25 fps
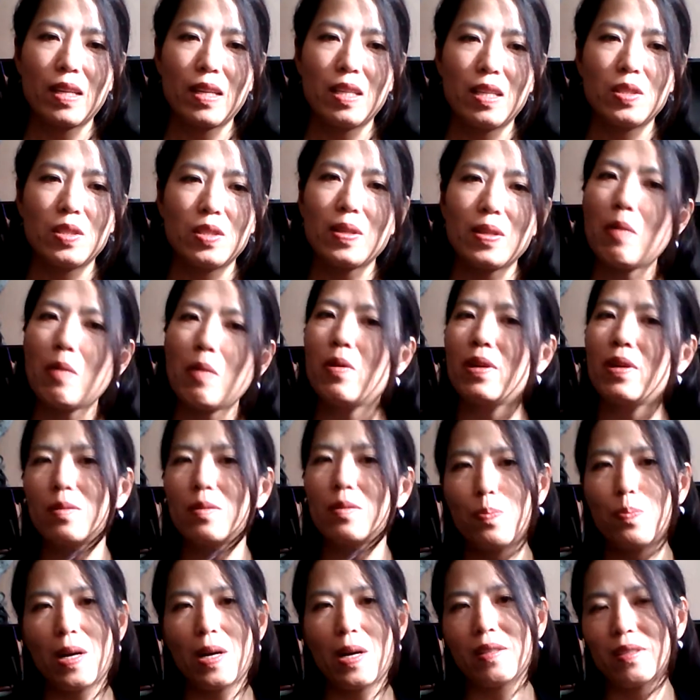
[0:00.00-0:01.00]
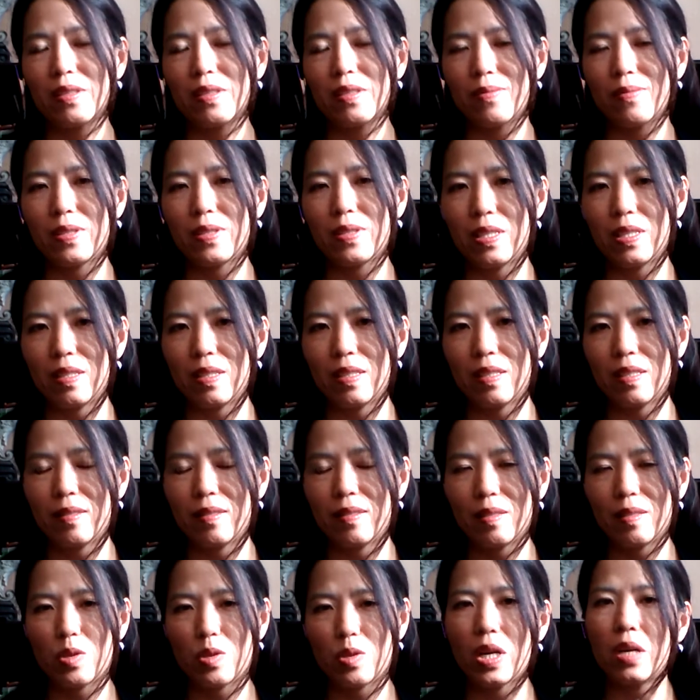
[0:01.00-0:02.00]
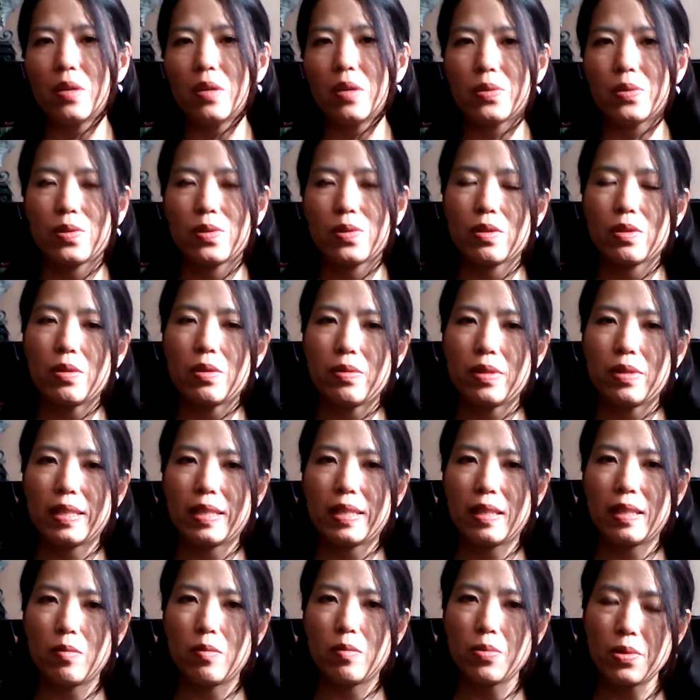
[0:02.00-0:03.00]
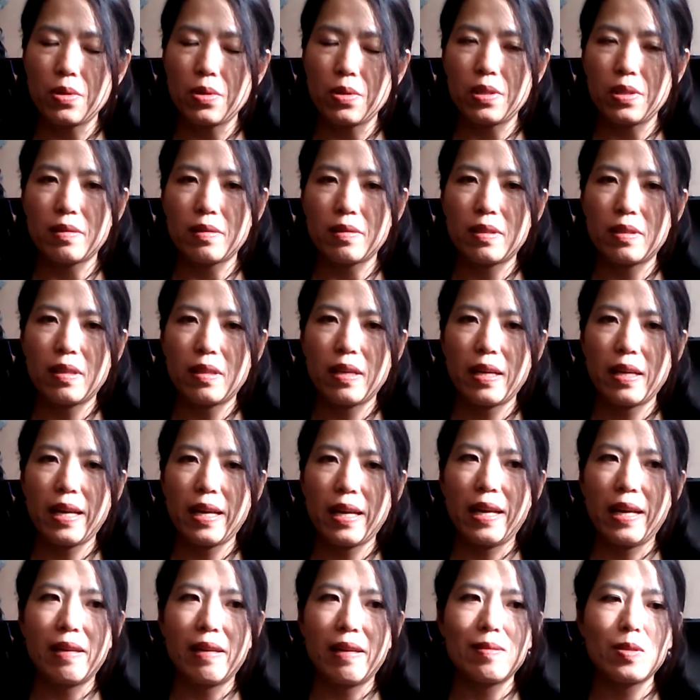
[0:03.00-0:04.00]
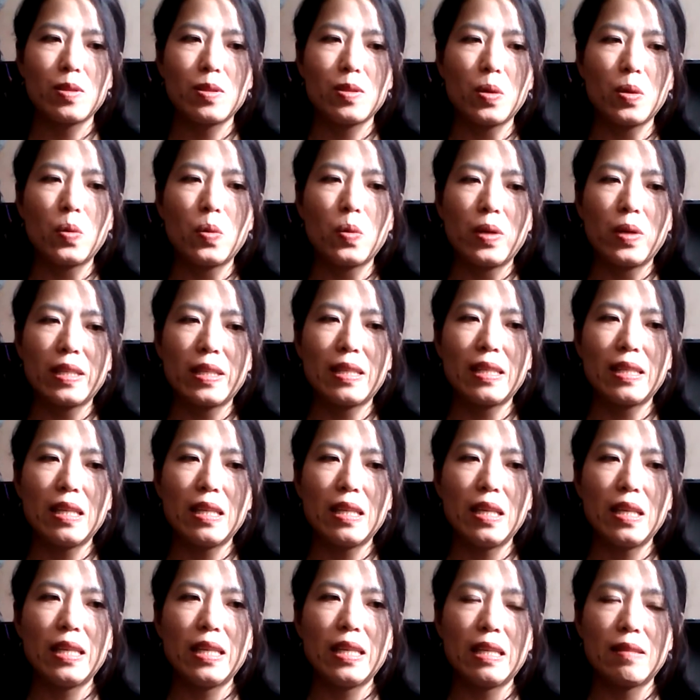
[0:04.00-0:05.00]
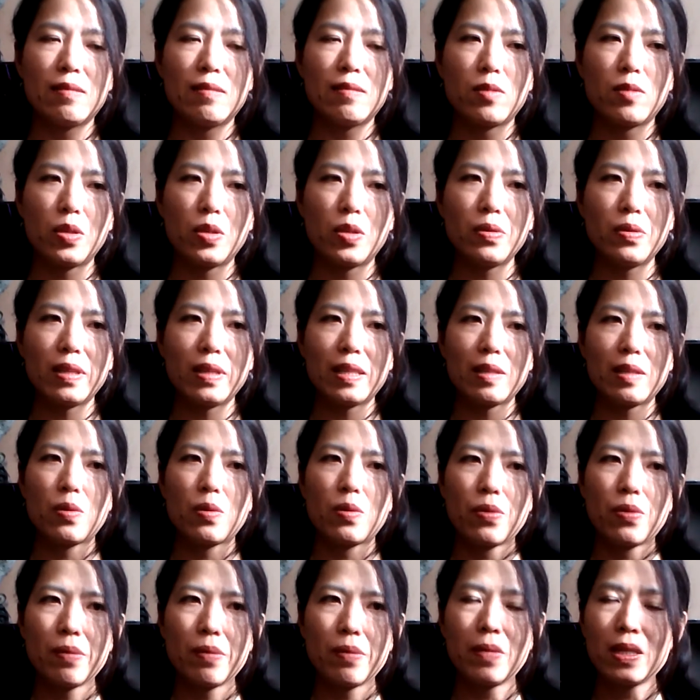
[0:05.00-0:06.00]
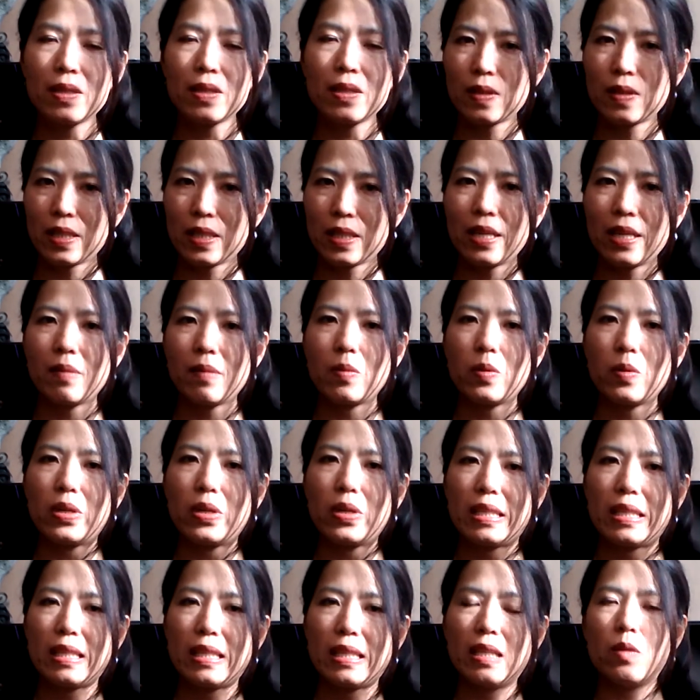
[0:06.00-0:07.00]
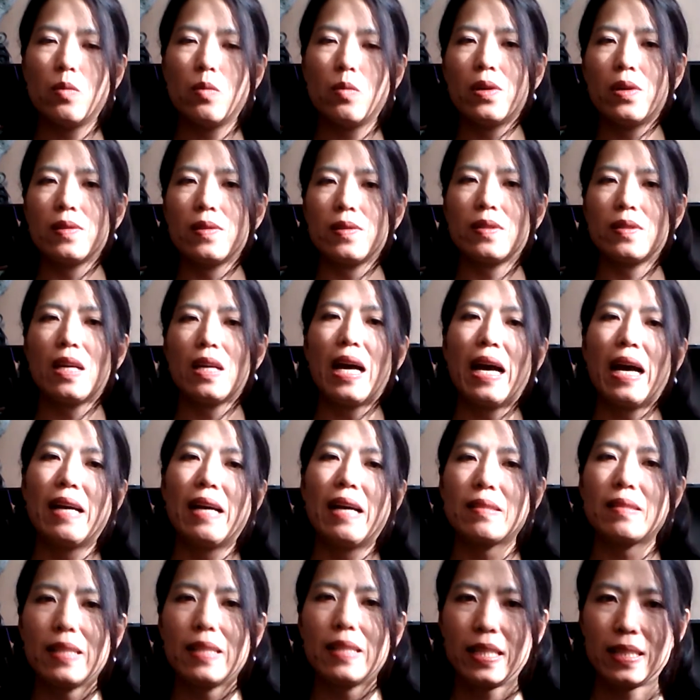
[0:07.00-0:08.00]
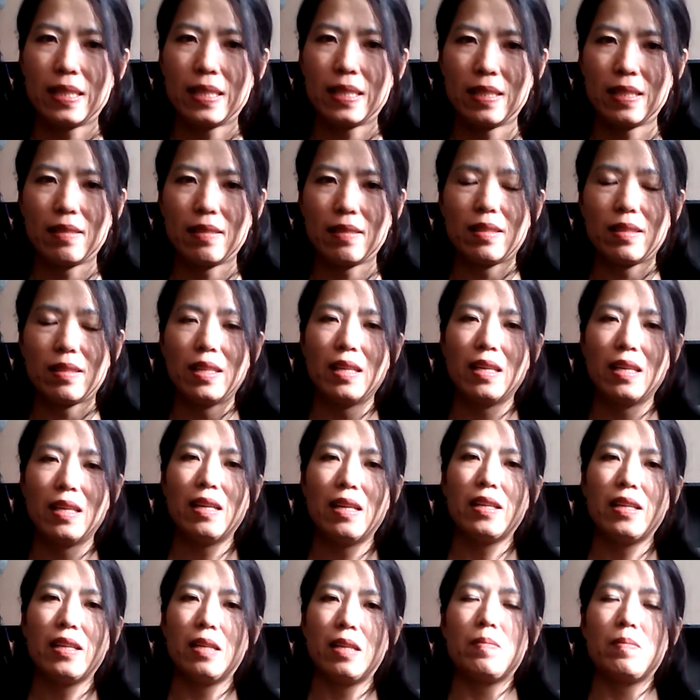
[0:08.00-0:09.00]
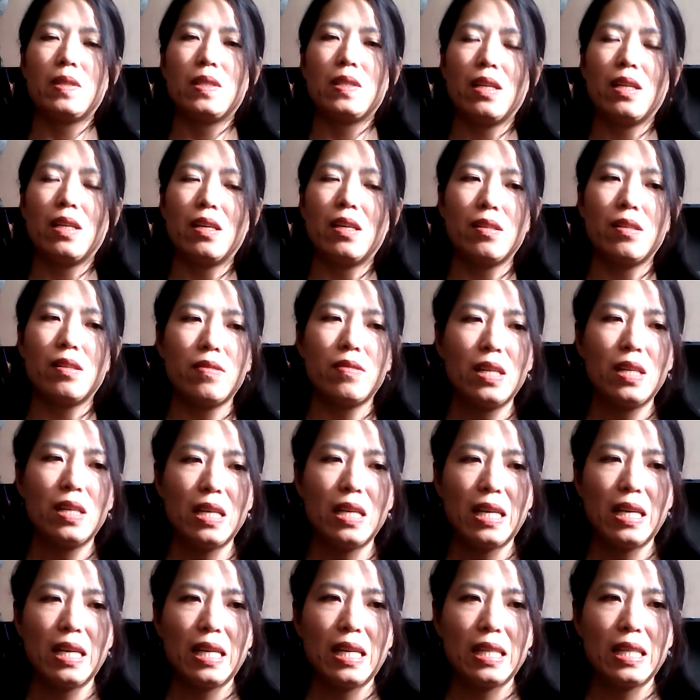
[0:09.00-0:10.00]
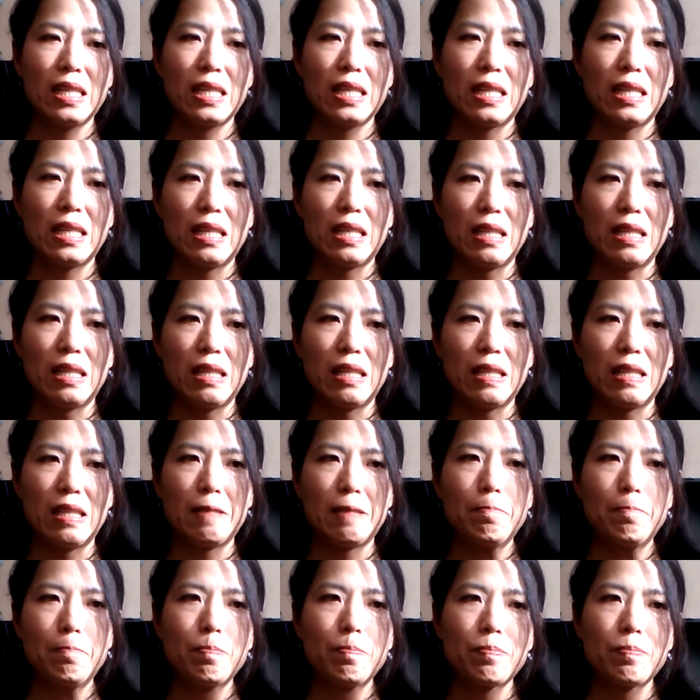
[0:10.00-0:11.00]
so that was part of the childhood story he wrote. And so during that 3 months time when he was isolated himself, he